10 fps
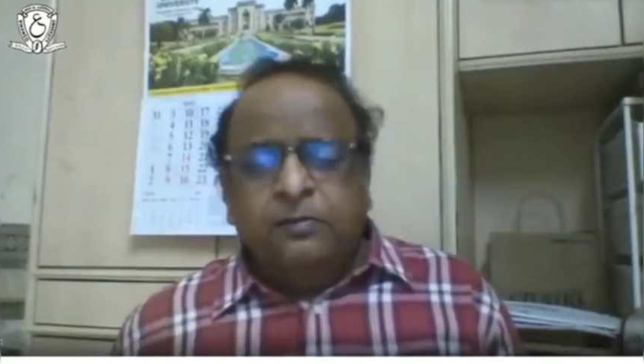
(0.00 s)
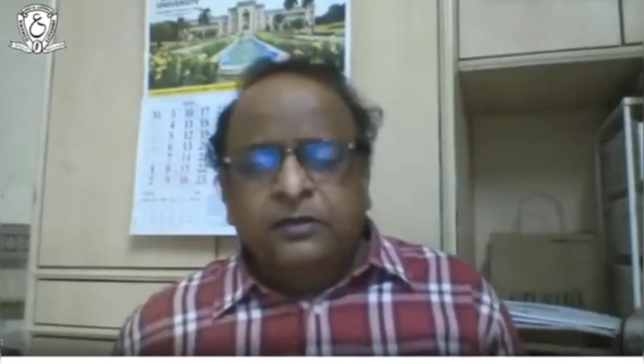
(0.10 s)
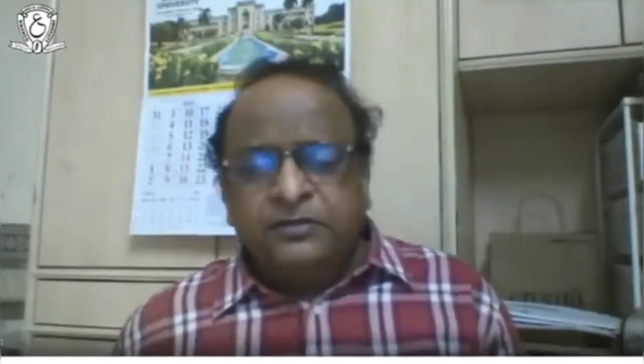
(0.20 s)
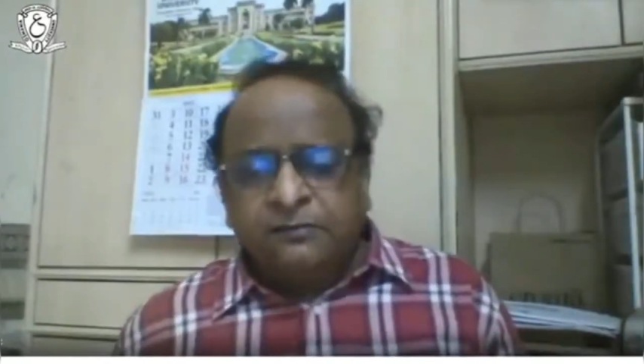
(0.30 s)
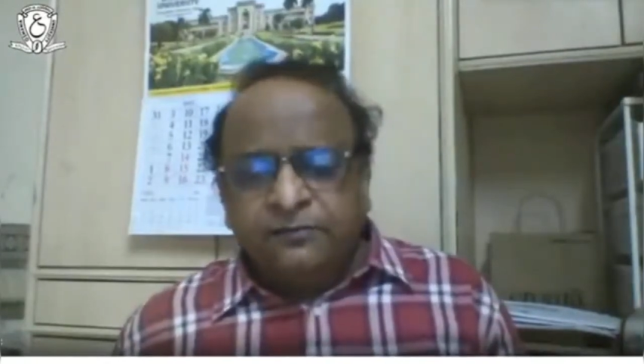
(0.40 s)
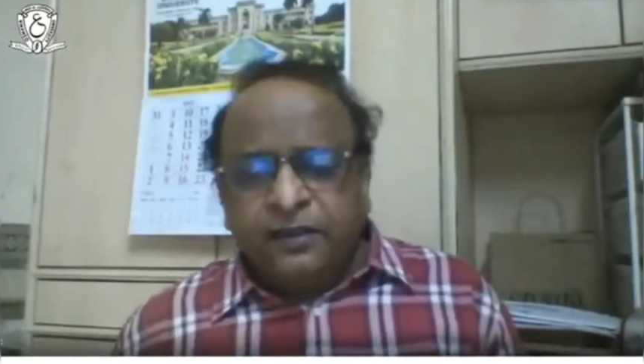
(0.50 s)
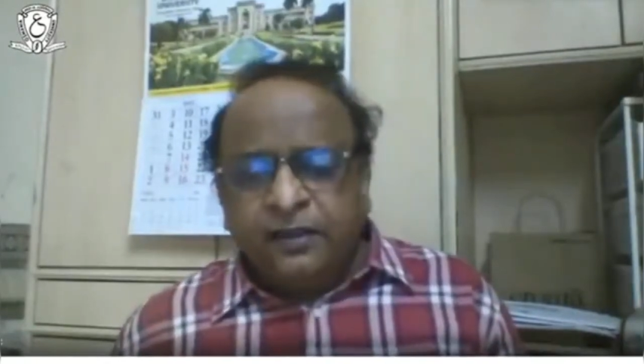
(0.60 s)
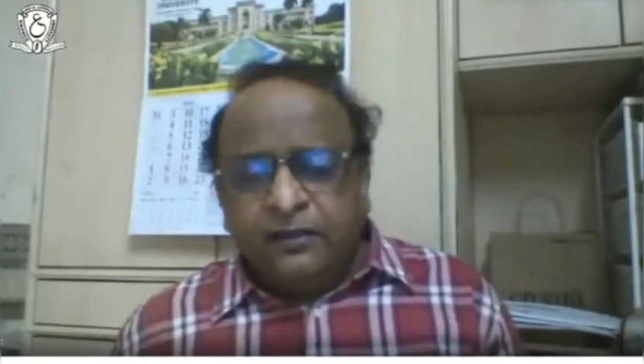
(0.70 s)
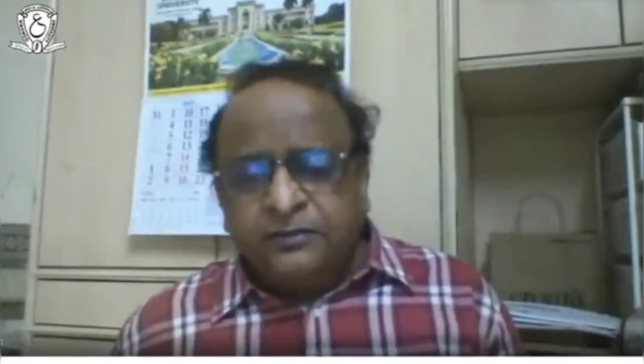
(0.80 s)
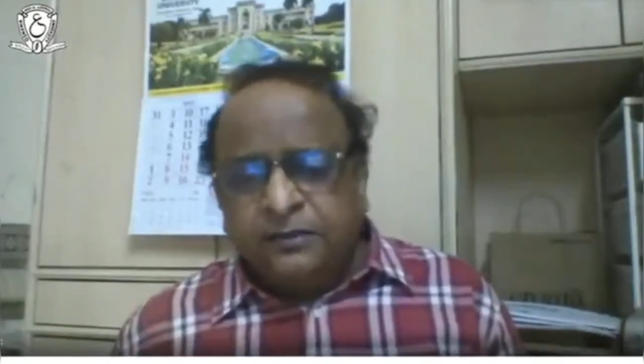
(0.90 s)
but some
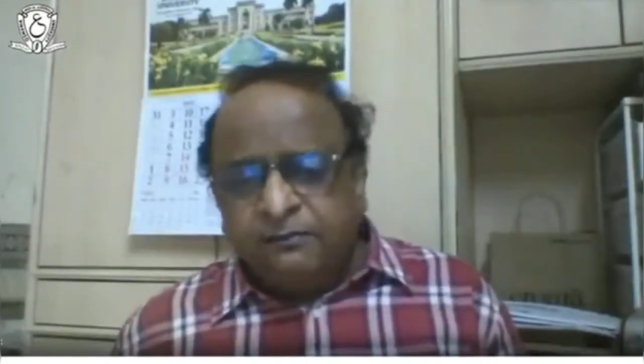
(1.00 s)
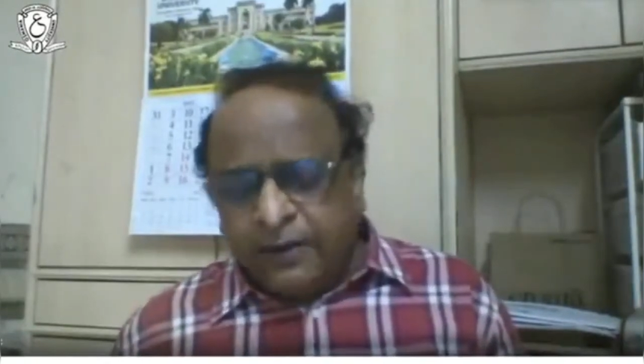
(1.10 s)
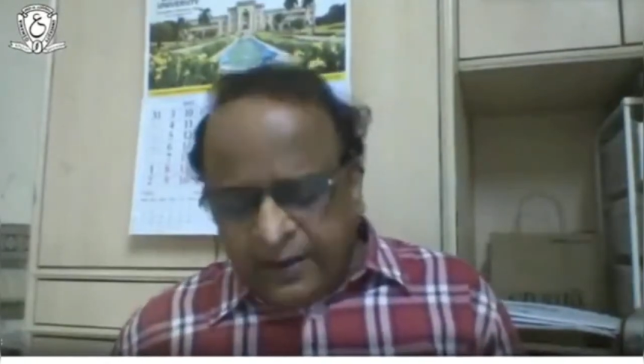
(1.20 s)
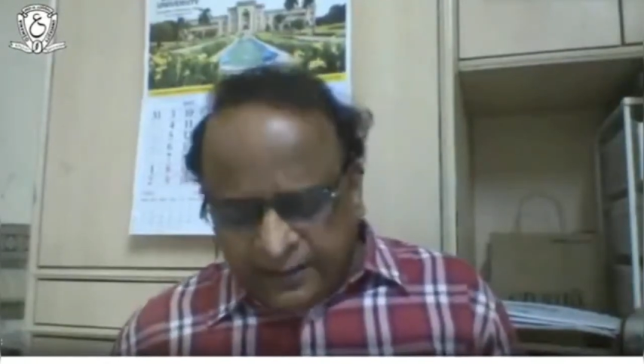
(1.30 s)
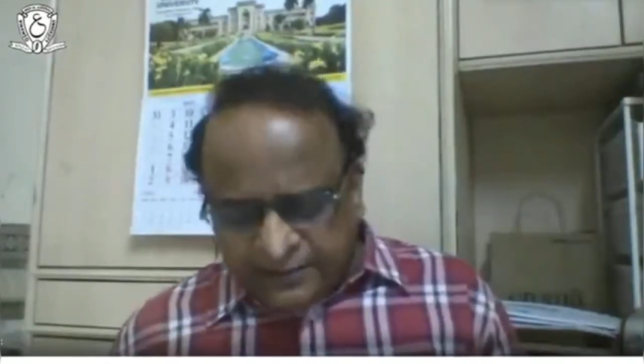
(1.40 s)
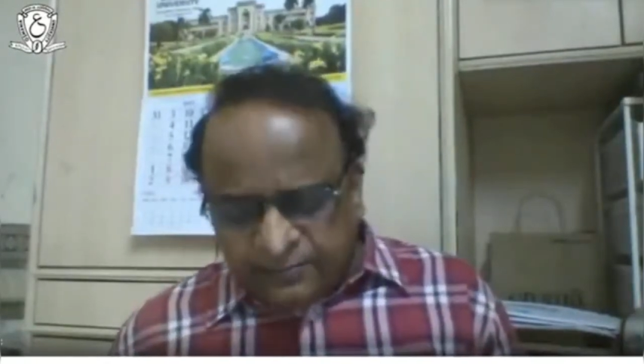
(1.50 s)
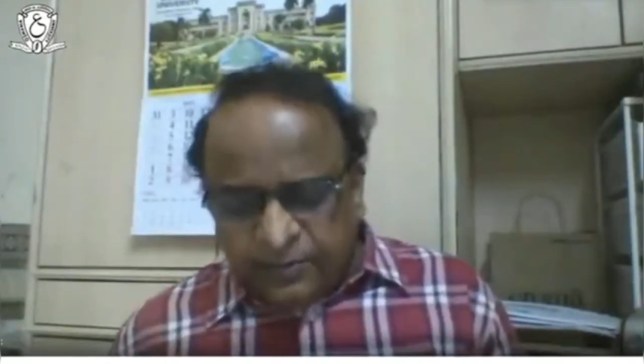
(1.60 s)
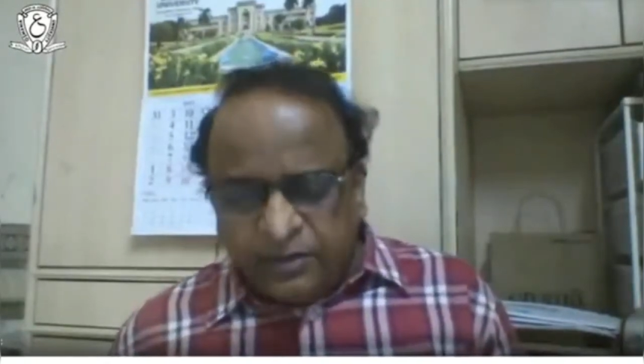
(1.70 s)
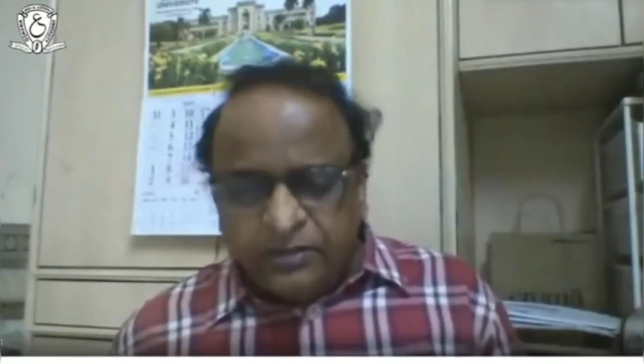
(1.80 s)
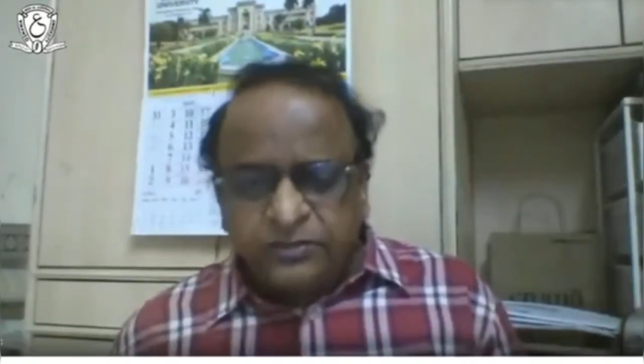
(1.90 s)
bad
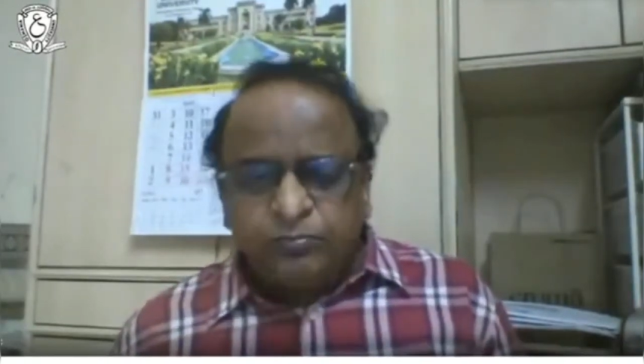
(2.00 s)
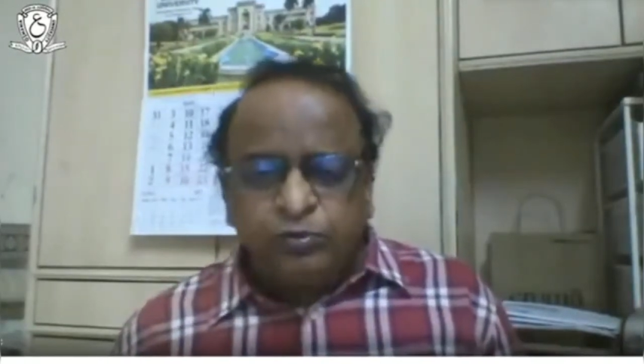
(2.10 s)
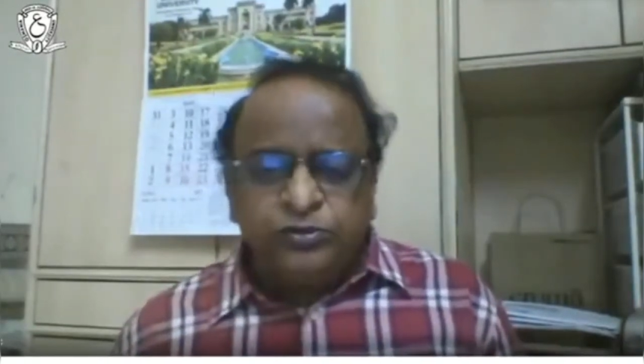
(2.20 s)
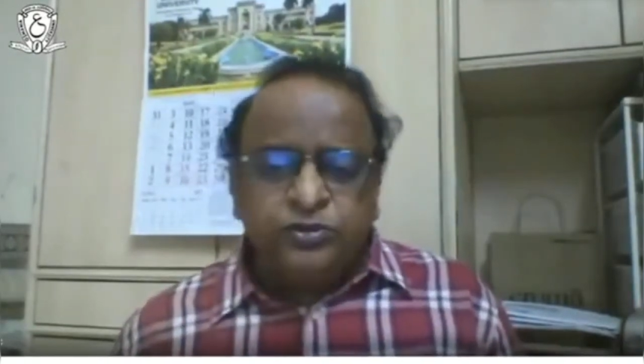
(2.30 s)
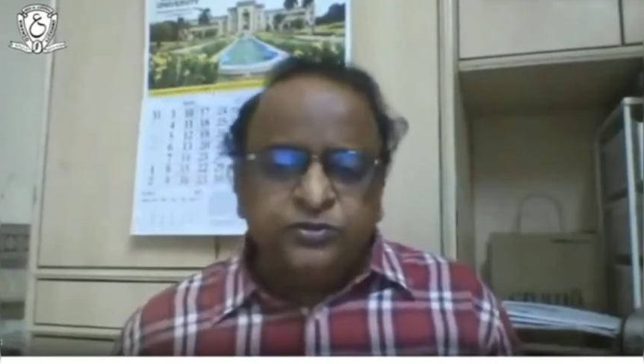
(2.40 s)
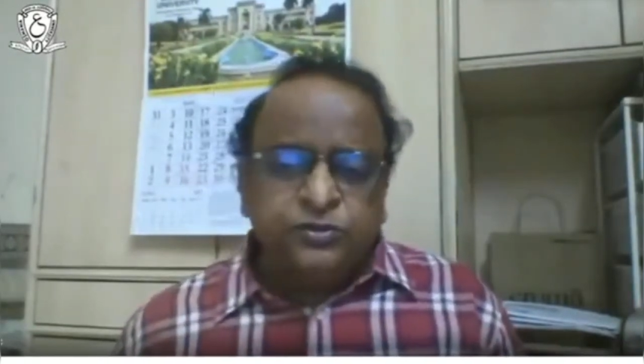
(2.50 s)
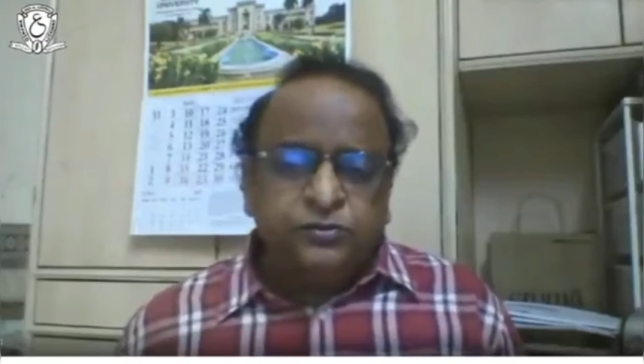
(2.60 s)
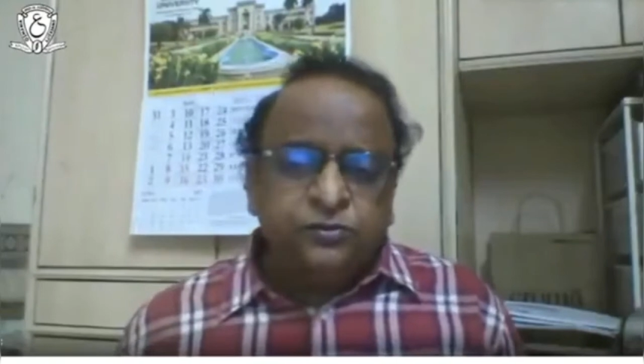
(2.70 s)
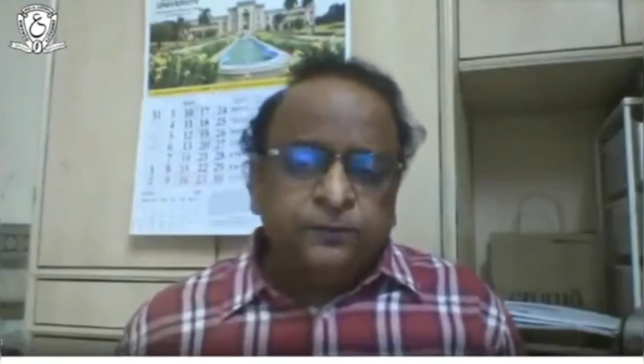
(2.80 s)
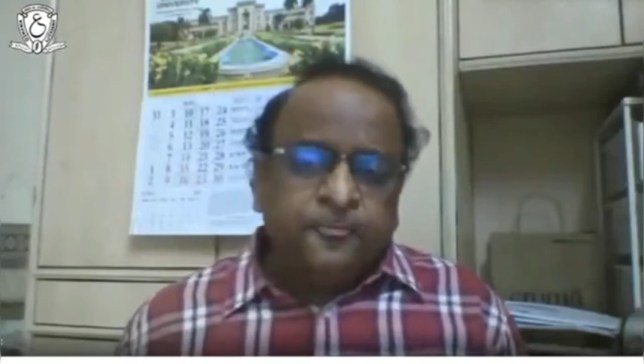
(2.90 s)
experience pushes
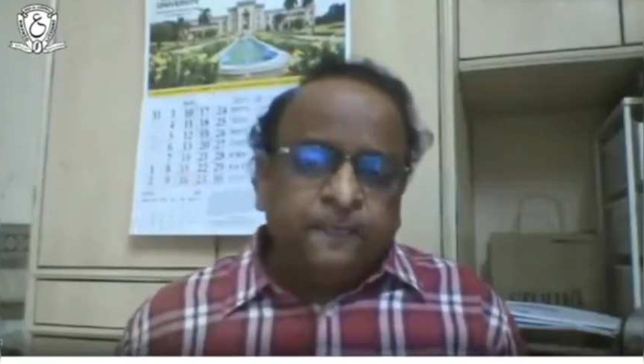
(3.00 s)
you